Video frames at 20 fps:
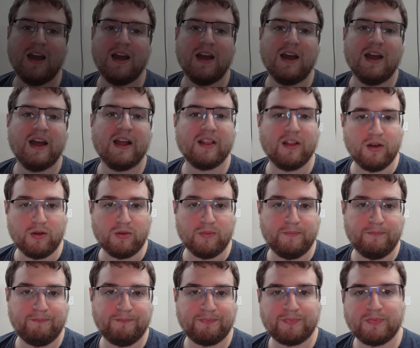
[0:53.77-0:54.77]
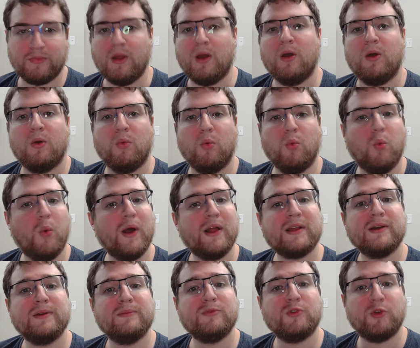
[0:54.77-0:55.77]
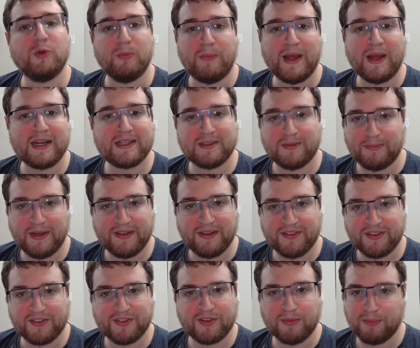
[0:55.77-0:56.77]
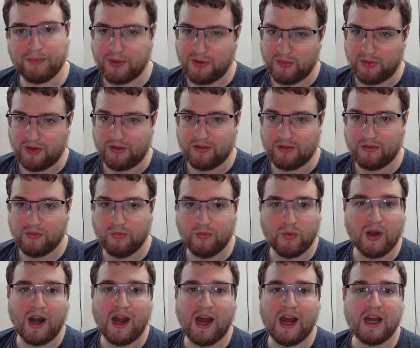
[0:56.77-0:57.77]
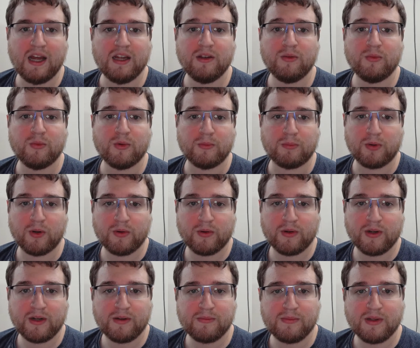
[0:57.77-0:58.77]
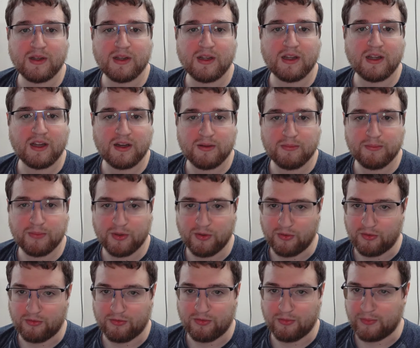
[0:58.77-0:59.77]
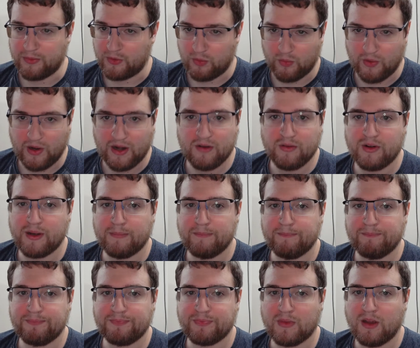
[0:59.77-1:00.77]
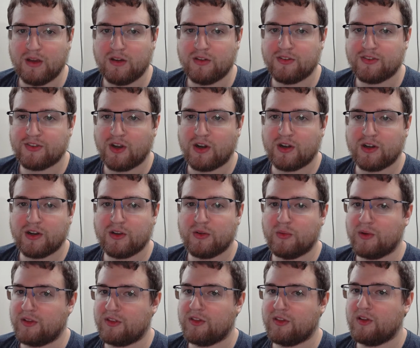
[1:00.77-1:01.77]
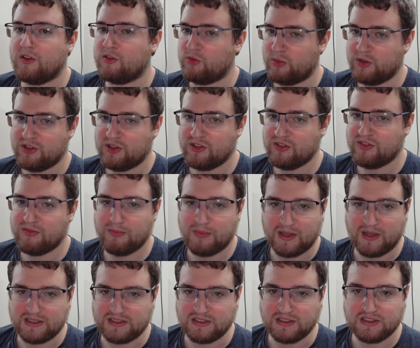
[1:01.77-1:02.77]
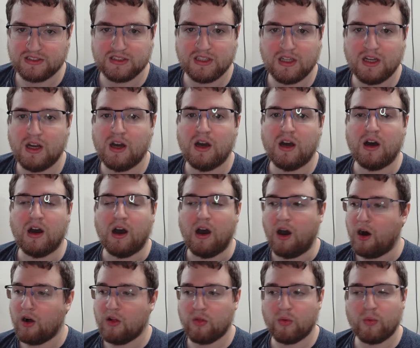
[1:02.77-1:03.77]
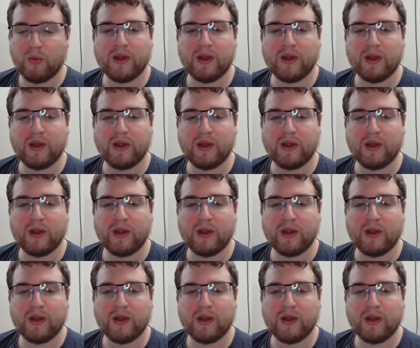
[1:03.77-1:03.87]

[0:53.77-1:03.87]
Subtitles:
Hello. Welcome to Back to Basics Computing, where I will program a computer from the ground up, starting with switches and buttons, all the way